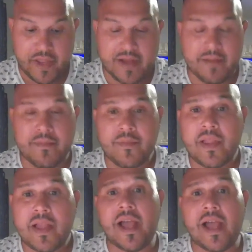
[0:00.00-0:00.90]

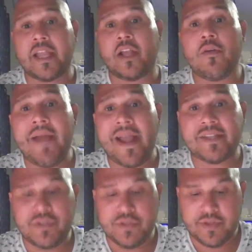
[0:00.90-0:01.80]
I can go back
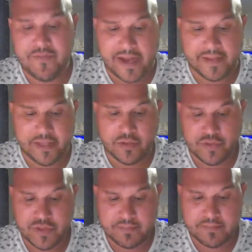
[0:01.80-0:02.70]
to the fact that
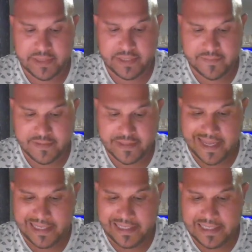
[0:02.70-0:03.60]
Notion believes
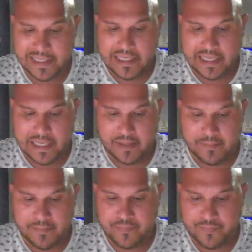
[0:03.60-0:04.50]
that
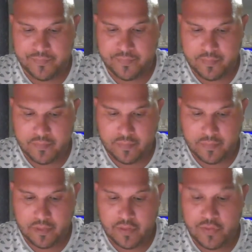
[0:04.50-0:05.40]
um,
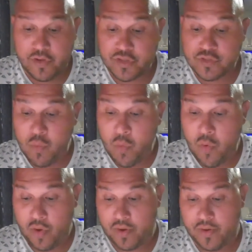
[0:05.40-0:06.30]
there's
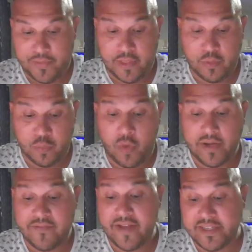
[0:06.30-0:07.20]
more than
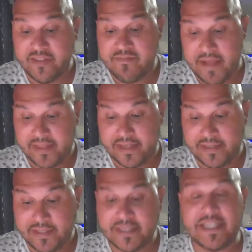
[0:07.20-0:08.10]
one effective
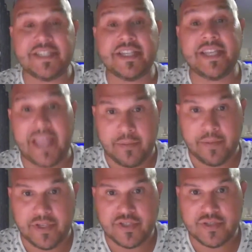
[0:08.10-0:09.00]
method to teaching
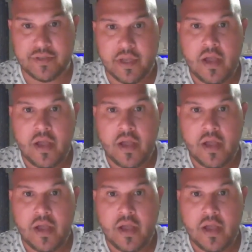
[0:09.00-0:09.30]
language,